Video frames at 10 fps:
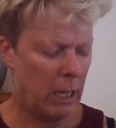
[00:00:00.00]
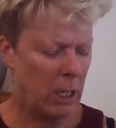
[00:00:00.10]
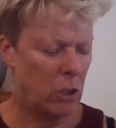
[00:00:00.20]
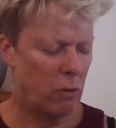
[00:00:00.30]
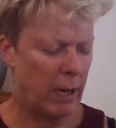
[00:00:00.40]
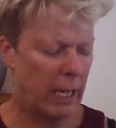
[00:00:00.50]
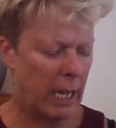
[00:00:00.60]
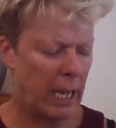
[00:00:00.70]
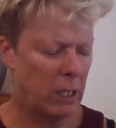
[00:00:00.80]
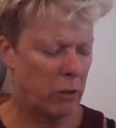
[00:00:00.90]
is
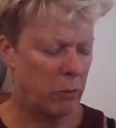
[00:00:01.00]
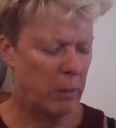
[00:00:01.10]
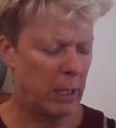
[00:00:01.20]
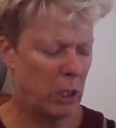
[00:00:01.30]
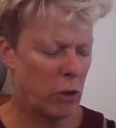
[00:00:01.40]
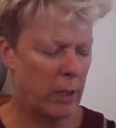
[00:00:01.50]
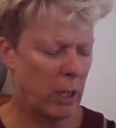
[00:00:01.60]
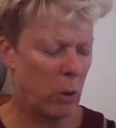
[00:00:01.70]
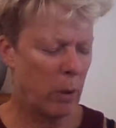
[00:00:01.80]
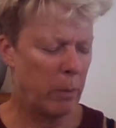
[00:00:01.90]
running out of military
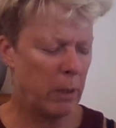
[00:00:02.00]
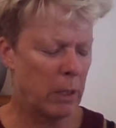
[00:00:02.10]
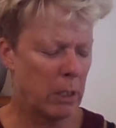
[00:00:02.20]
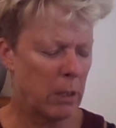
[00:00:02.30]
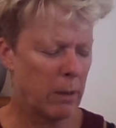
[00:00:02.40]
equipment?